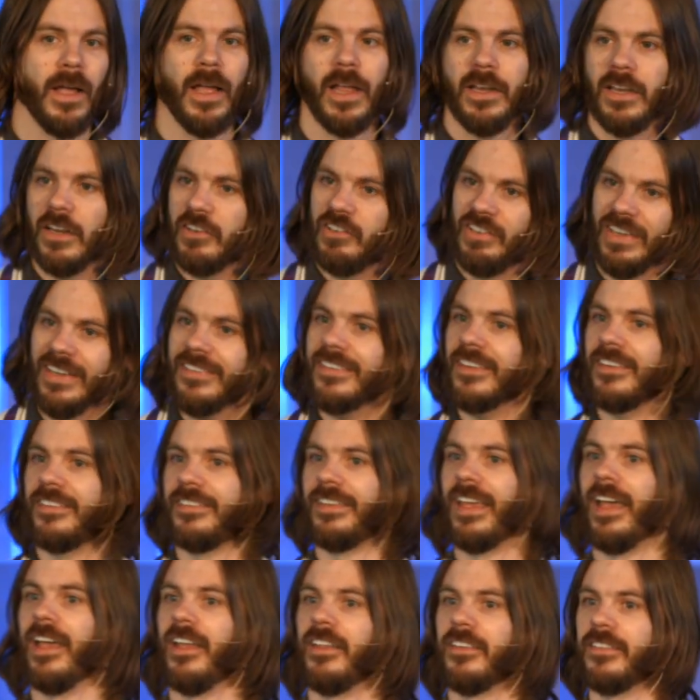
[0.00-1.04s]
And yet Jesus
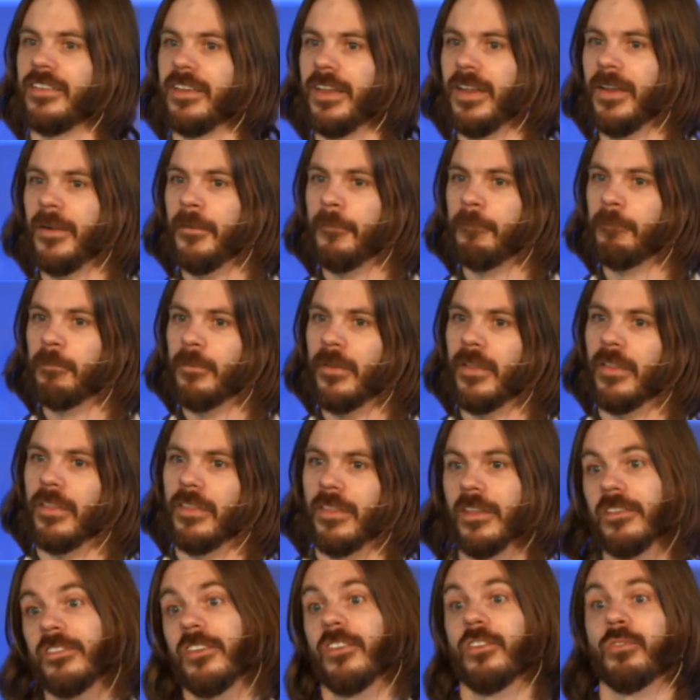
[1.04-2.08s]
says,
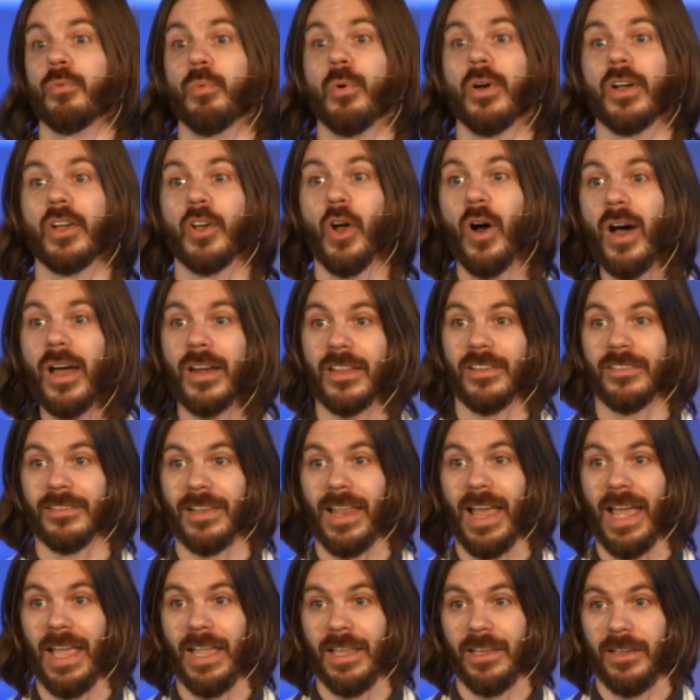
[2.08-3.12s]
this is what God is
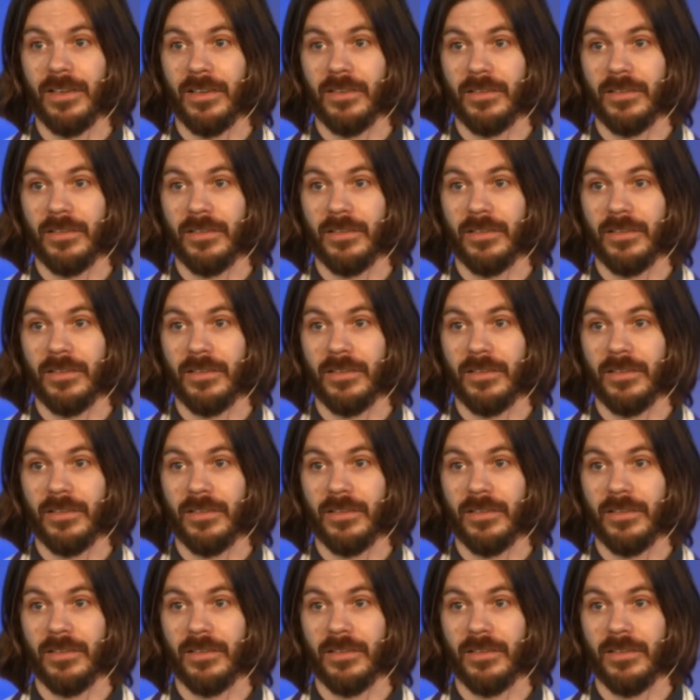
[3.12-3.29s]
like.